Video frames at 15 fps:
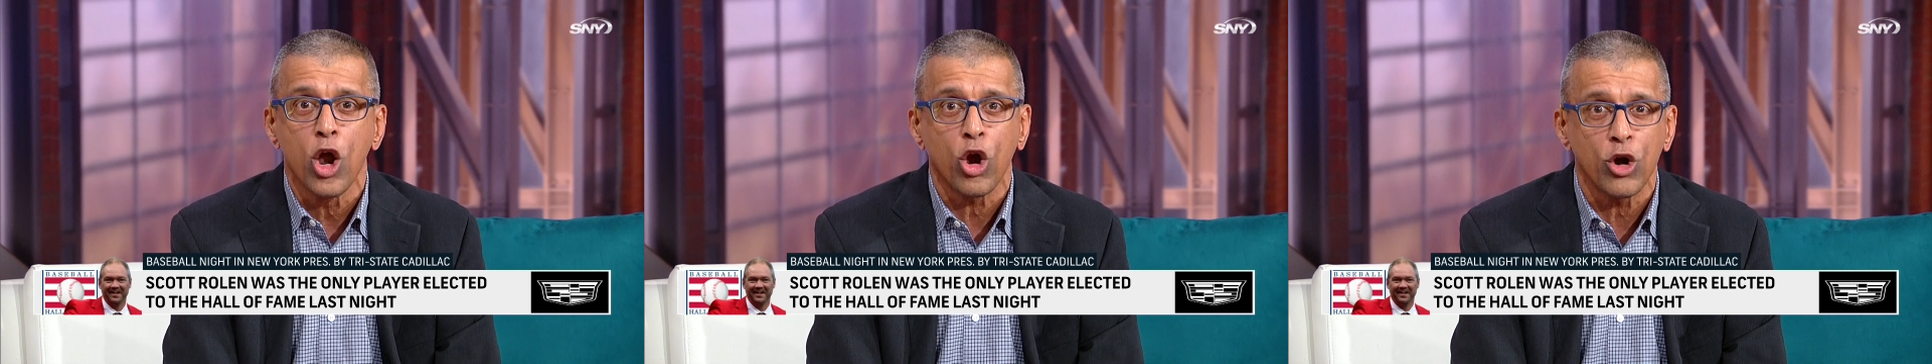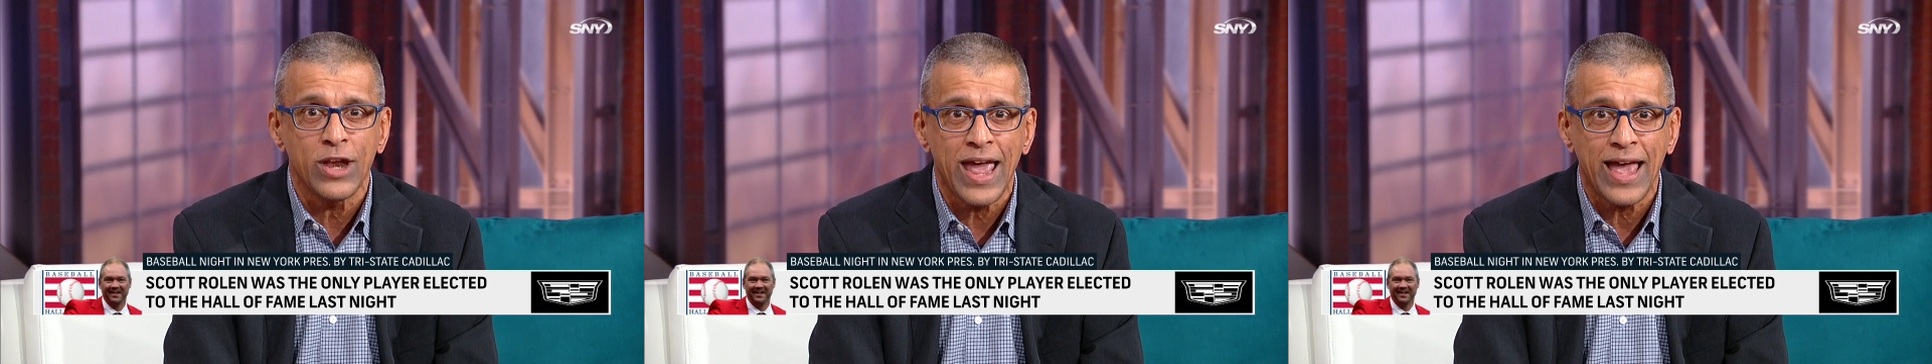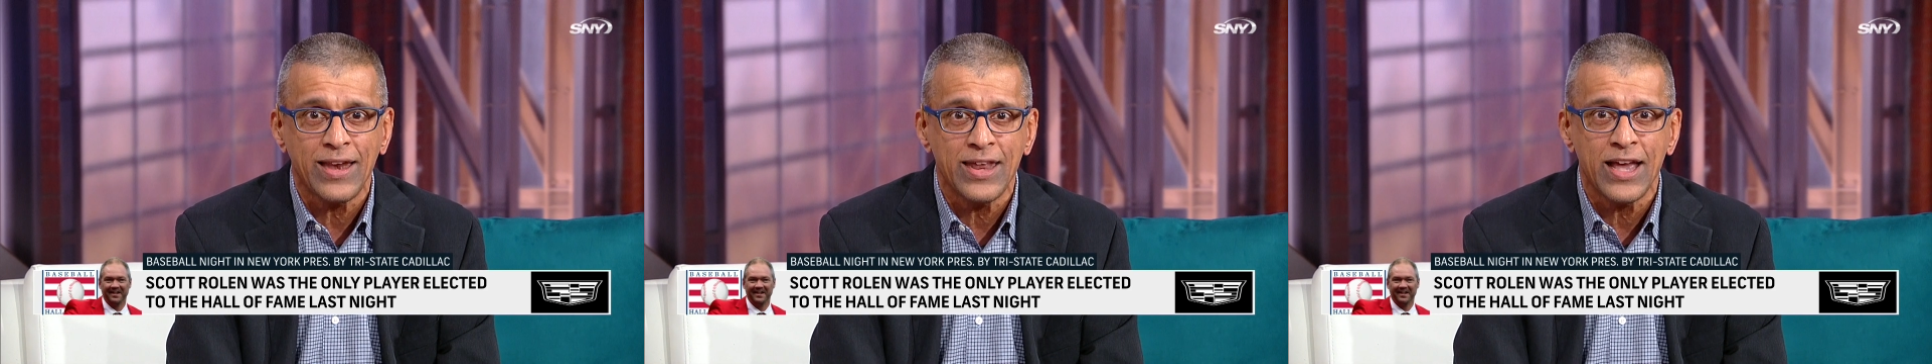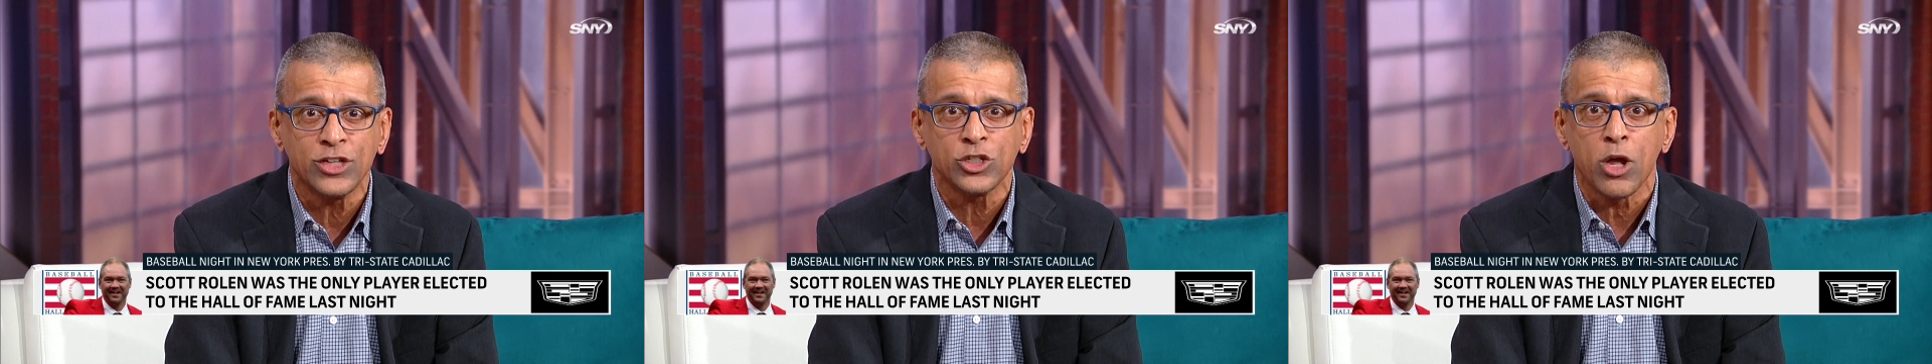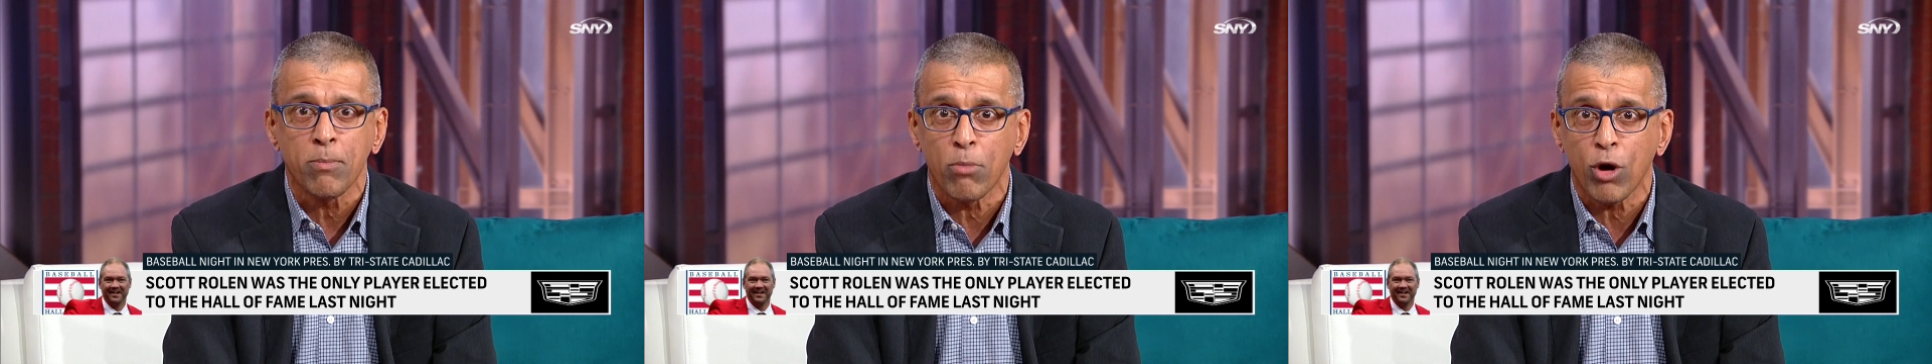
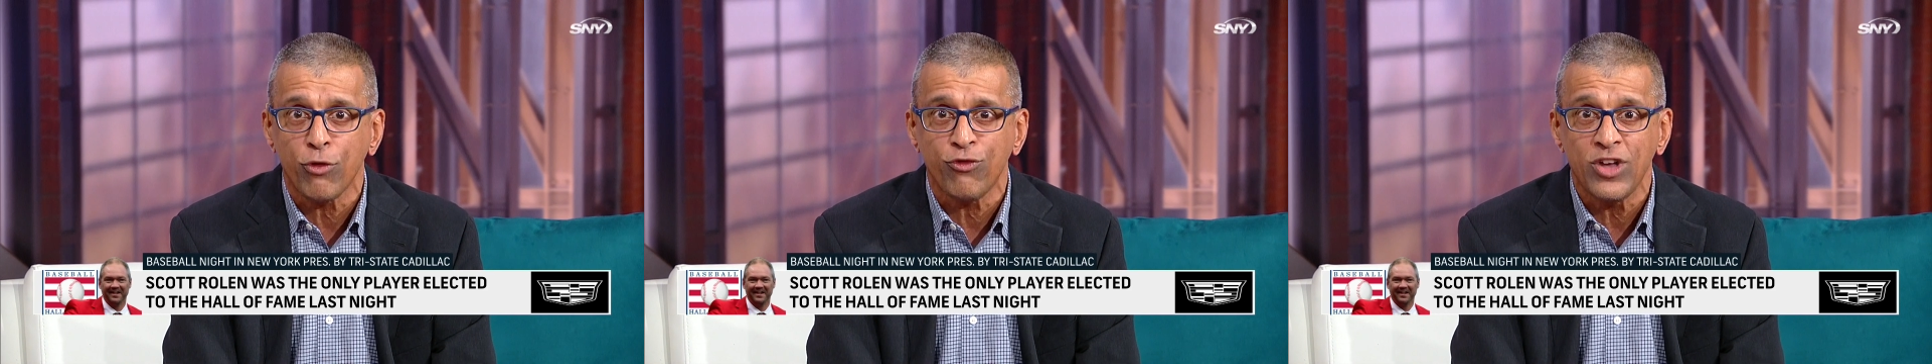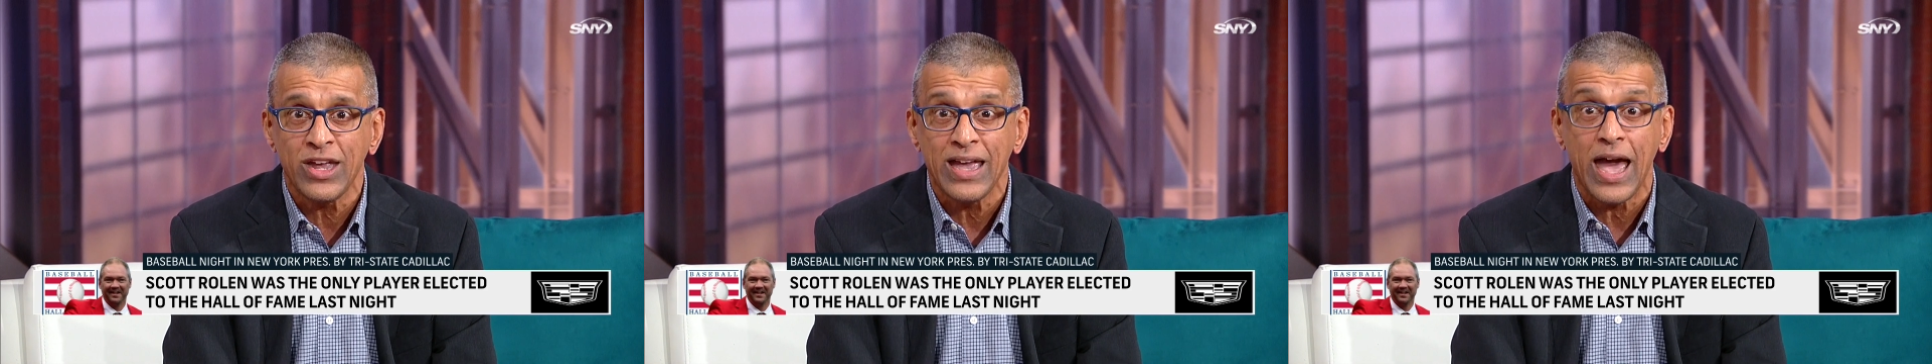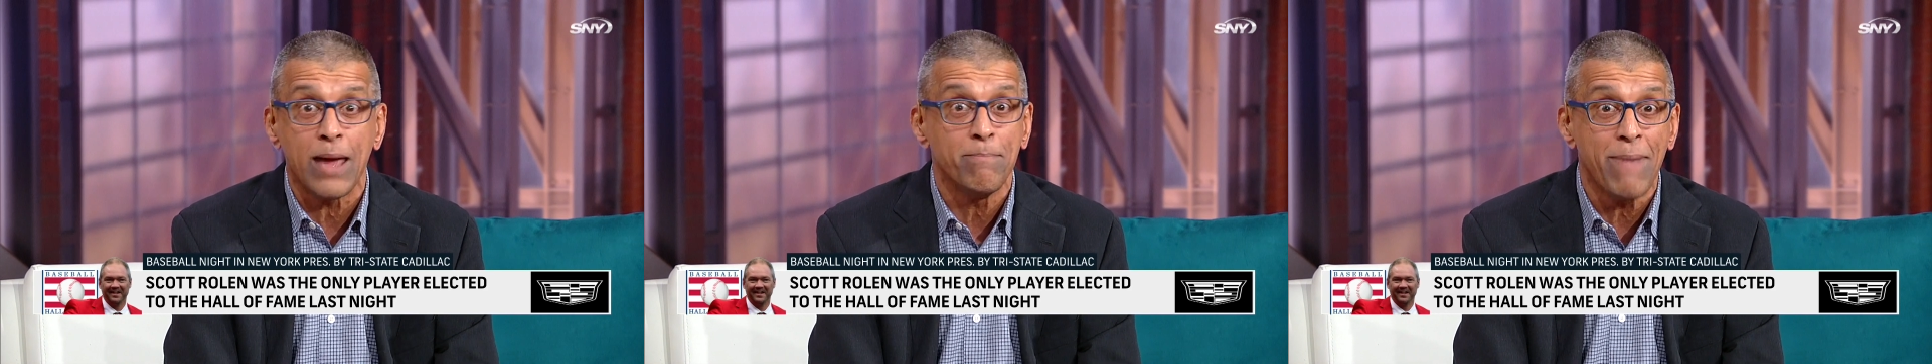Hernandez, Murphy,